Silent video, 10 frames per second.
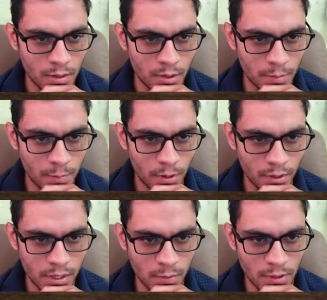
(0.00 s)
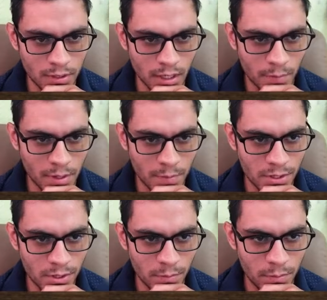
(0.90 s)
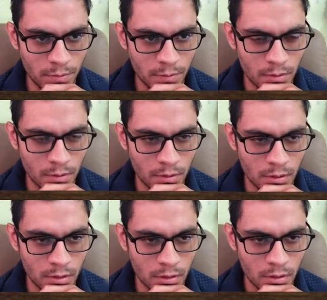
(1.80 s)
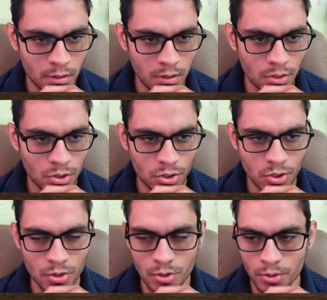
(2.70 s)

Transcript: but he will take my bishop. So